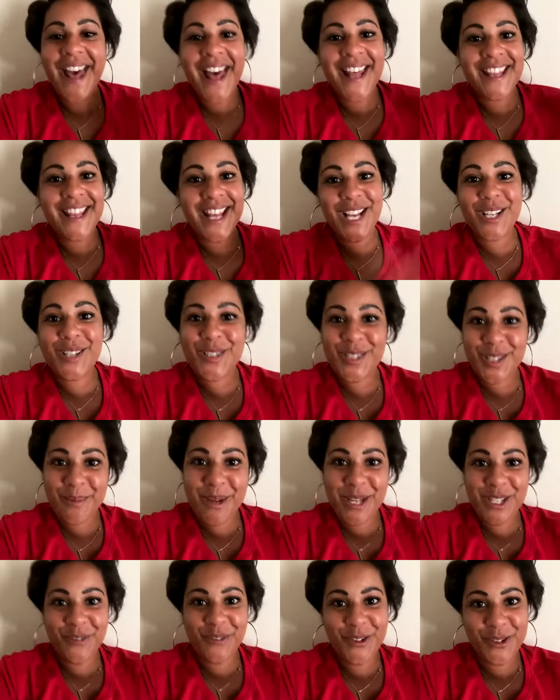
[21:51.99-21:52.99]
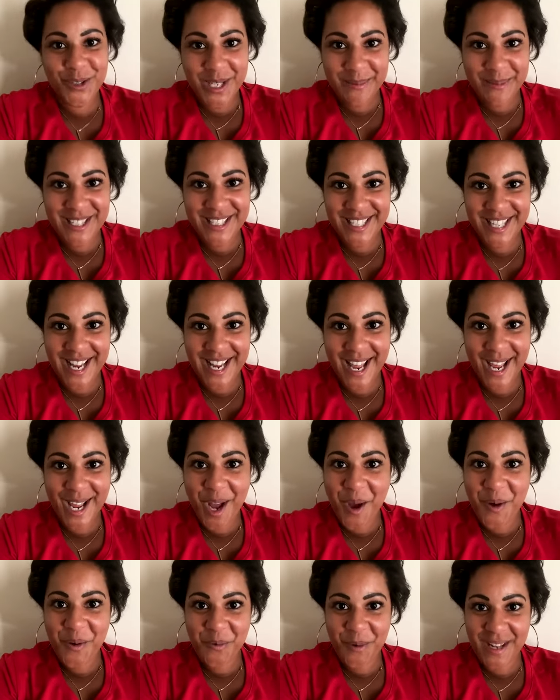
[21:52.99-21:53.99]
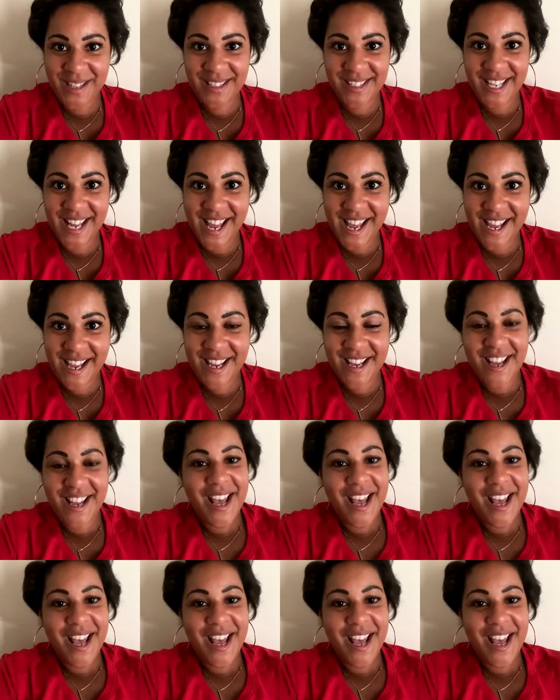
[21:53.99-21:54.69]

Thank you so much for joining me today on Wednesday.